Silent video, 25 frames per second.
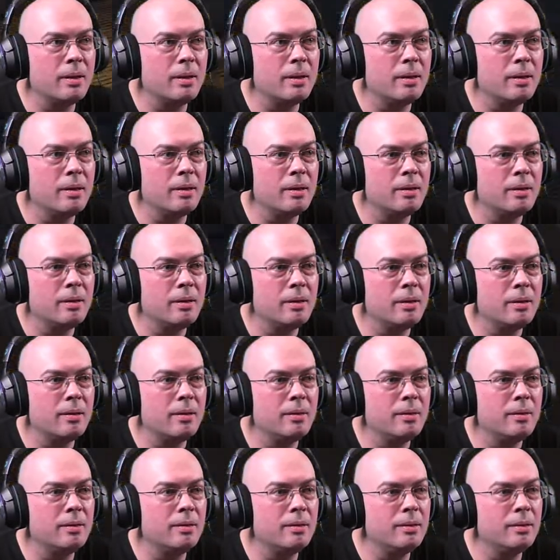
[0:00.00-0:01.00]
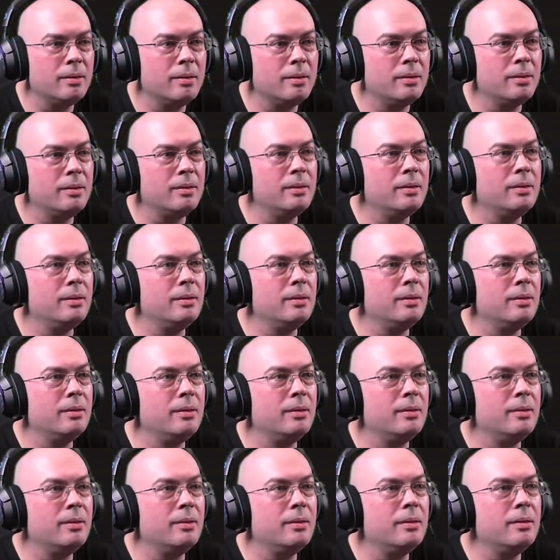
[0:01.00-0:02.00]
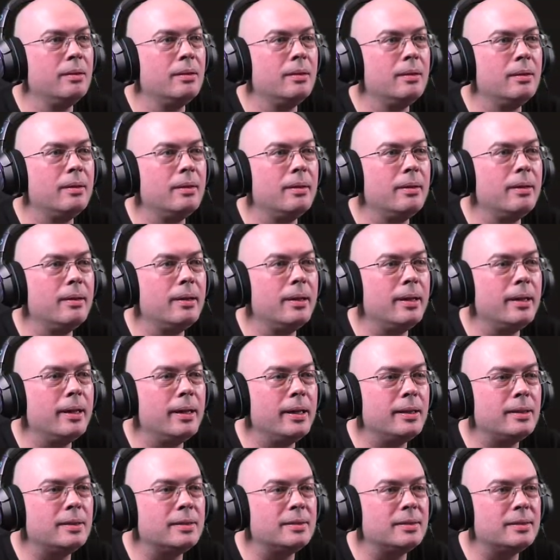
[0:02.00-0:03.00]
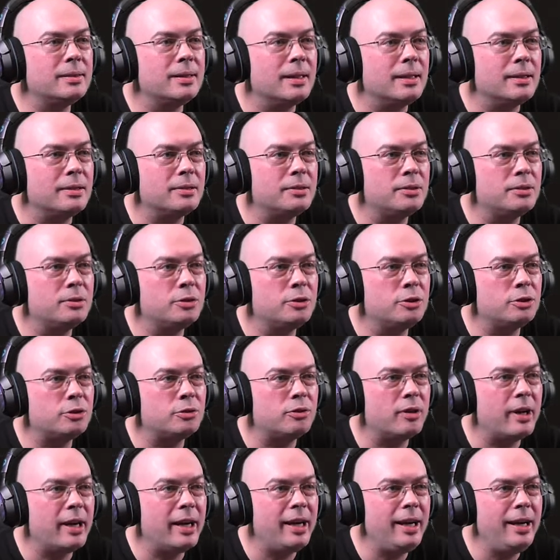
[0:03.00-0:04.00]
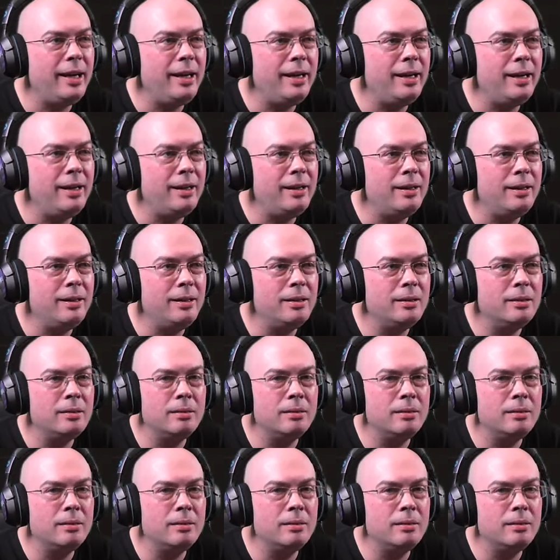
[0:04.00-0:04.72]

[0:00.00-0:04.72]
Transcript: What in Guilliman's name is that? It's a train?